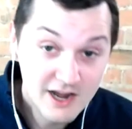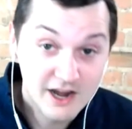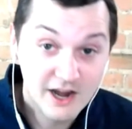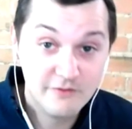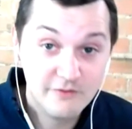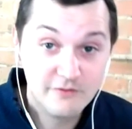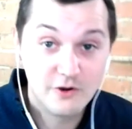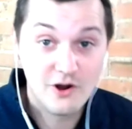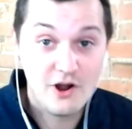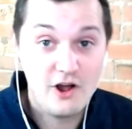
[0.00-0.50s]

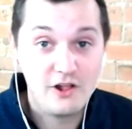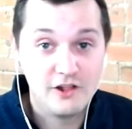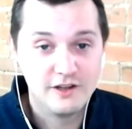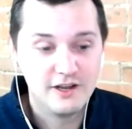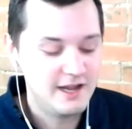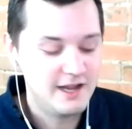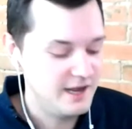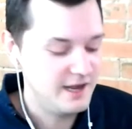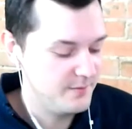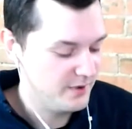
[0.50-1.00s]
of your
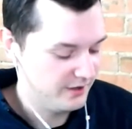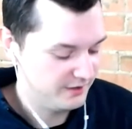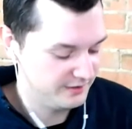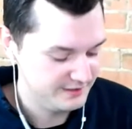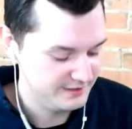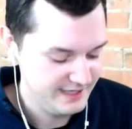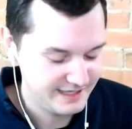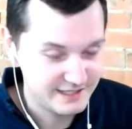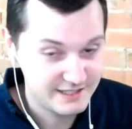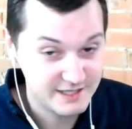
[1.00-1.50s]
holiday emails,
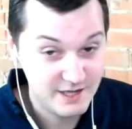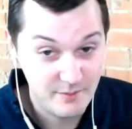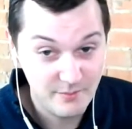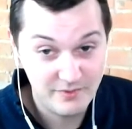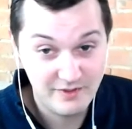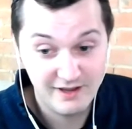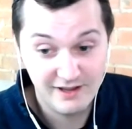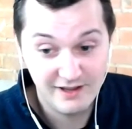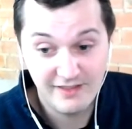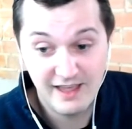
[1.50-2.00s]
and that's something